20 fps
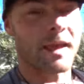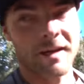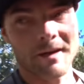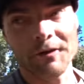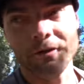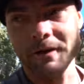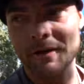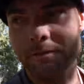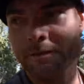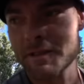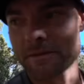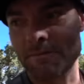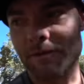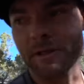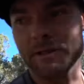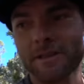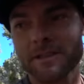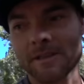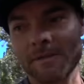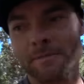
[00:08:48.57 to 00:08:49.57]
I knew I
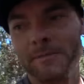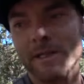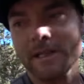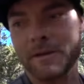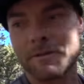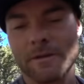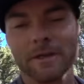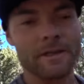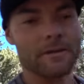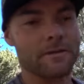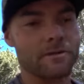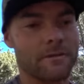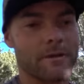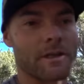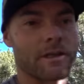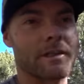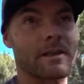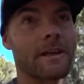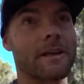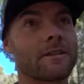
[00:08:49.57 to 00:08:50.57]
smelled something dead when I was
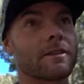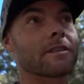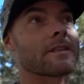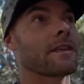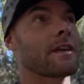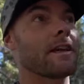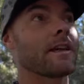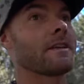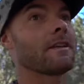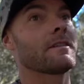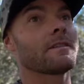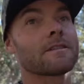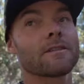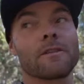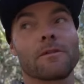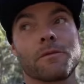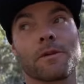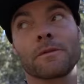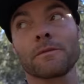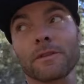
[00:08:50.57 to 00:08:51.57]
running down this canyon. So
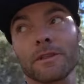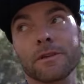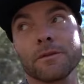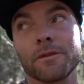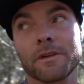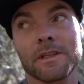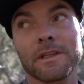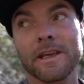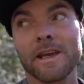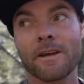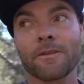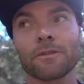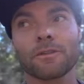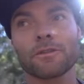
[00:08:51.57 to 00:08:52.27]
the wind was going down